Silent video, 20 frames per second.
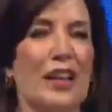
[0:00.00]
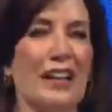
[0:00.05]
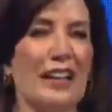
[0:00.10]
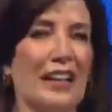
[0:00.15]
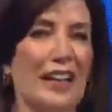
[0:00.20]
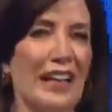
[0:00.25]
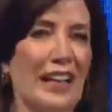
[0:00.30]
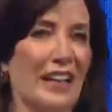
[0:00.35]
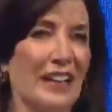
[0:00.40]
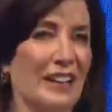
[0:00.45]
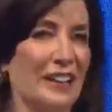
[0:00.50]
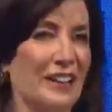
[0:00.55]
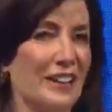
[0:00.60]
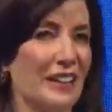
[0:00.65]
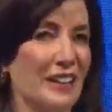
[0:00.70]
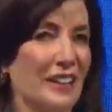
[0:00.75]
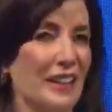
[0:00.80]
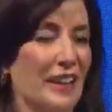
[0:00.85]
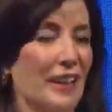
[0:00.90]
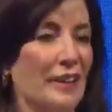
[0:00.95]
lie ahead,
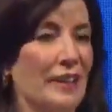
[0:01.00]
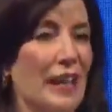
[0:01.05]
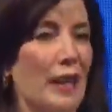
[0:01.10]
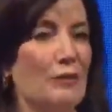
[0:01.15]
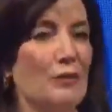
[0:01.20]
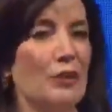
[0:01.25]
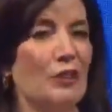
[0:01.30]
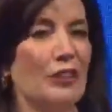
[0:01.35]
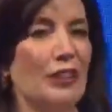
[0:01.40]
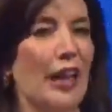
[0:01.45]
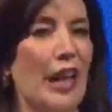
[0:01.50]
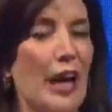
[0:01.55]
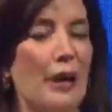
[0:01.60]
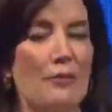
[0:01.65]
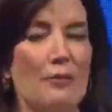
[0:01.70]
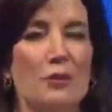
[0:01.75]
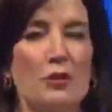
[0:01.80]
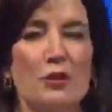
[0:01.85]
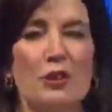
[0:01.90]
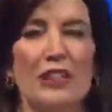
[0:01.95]
that will
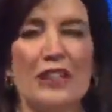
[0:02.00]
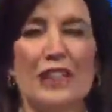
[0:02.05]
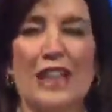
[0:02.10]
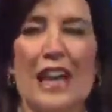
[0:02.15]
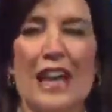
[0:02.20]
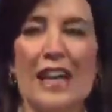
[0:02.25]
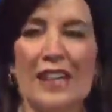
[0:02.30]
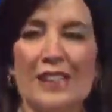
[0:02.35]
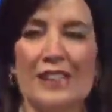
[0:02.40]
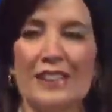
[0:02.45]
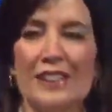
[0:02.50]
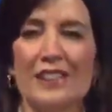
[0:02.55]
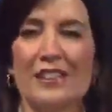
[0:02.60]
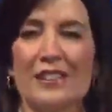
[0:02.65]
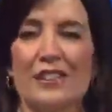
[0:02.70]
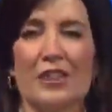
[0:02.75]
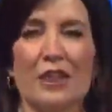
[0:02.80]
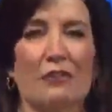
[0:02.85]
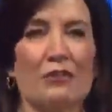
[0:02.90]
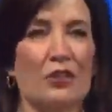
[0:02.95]
capture the
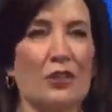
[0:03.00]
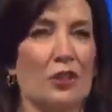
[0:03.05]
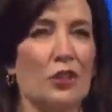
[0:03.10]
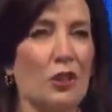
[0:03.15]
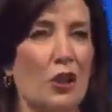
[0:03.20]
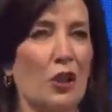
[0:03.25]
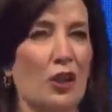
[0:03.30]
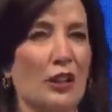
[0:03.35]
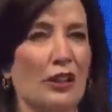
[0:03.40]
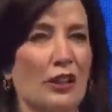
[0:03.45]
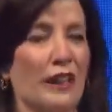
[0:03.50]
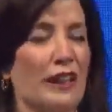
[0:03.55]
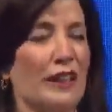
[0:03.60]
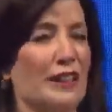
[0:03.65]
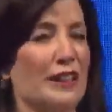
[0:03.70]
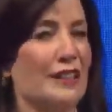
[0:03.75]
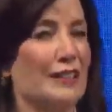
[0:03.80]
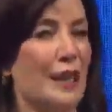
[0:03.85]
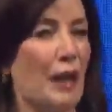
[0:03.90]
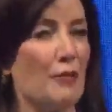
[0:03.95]
essence of New York
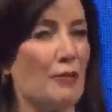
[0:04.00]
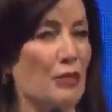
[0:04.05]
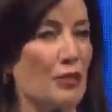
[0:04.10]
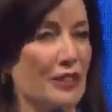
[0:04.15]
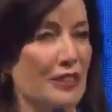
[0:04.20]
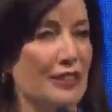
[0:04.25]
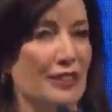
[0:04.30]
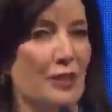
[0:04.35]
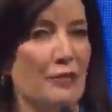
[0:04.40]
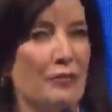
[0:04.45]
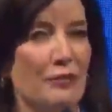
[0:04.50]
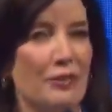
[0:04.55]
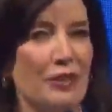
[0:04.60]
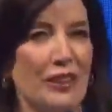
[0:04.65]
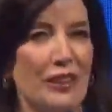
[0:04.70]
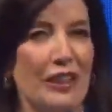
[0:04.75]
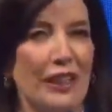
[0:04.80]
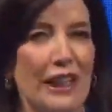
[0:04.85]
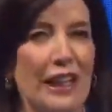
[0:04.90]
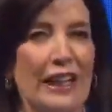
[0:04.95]
exceptionalism
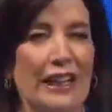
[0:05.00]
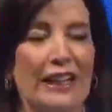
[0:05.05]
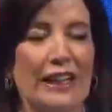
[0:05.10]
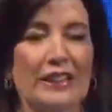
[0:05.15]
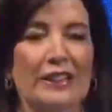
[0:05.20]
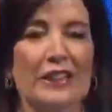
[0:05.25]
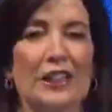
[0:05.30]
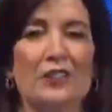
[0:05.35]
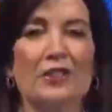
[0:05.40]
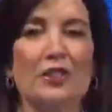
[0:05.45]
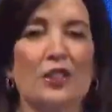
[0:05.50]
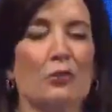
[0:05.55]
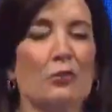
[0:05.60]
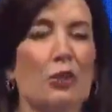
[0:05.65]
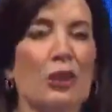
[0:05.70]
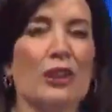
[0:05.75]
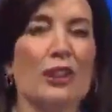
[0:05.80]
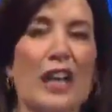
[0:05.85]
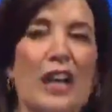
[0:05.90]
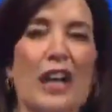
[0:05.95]
and continue to
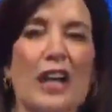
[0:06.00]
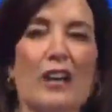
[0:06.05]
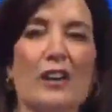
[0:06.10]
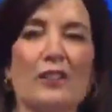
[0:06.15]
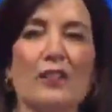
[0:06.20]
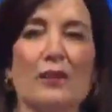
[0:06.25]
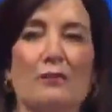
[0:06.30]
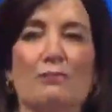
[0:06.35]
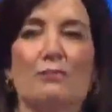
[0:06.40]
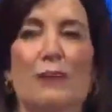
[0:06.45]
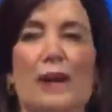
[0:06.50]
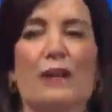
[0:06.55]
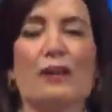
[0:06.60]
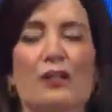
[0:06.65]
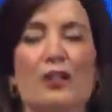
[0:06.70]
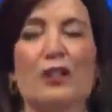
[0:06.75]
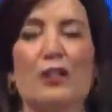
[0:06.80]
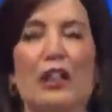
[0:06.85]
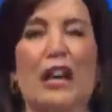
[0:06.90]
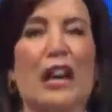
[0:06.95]
work hard to
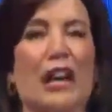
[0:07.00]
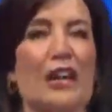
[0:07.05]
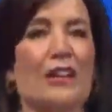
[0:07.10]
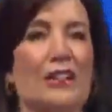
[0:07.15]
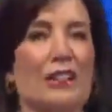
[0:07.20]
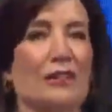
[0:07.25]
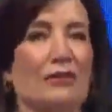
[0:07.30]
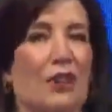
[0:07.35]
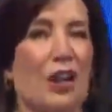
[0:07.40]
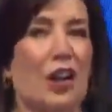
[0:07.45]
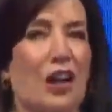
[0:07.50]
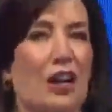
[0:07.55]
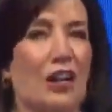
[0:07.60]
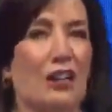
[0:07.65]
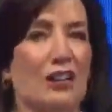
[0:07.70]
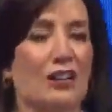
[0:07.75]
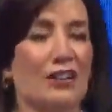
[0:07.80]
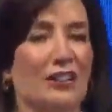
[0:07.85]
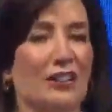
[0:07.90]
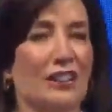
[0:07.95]
better the lives of
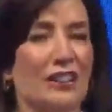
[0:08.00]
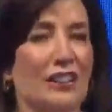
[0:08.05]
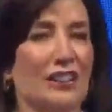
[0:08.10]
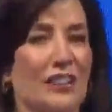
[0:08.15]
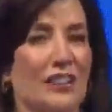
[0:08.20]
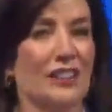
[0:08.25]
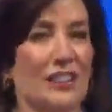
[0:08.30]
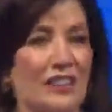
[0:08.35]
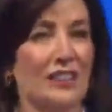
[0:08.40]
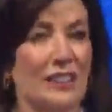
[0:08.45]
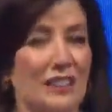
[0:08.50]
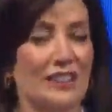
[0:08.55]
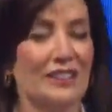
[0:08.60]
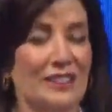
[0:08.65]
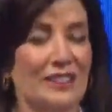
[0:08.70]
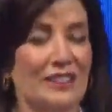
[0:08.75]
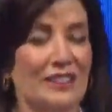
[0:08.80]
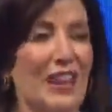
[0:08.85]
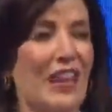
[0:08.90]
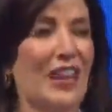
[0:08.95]
all.
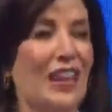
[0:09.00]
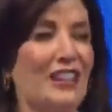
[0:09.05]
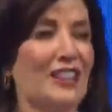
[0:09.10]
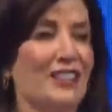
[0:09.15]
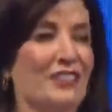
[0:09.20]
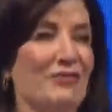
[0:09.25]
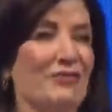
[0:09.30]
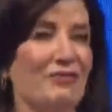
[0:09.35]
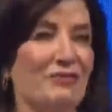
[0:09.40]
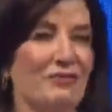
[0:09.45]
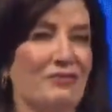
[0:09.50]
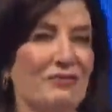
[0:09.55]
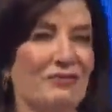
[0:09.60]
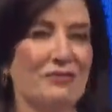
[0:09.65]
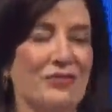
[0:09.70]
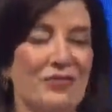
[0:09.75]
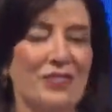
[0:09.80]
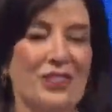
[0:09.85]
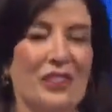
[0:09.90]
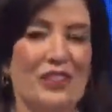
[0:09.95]
Tonight,
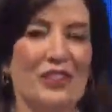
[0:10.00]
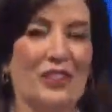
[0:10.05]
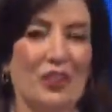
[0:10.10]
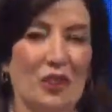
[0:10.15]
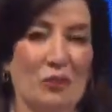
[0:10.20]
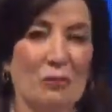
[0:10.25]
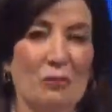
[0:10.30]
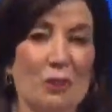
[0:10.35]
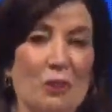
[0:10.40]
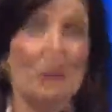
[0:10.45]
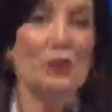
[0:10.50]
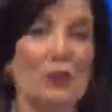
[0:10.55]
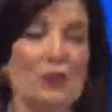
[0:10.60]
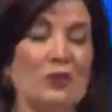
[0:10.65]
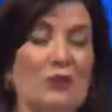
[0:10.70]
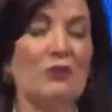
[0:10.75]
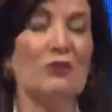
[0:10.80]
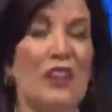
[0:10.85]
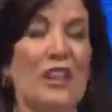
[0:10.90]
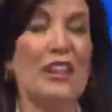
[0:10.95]
you put
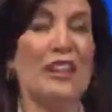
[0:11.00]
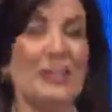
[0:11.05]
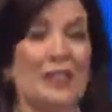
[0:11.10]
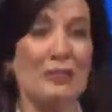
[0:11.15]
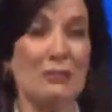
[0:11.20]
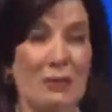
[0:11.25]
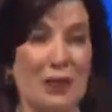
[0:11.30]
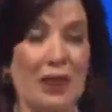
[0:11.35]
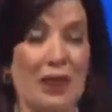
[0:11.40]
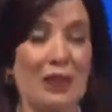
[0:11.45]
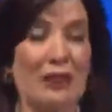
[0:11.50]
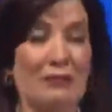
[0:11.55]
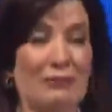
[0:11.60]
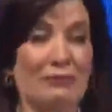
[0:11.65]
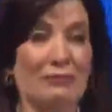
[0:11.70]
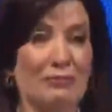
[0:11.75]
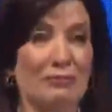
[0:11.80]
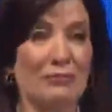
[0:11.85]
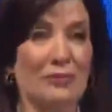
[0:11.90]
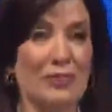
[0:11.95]
your faith in me,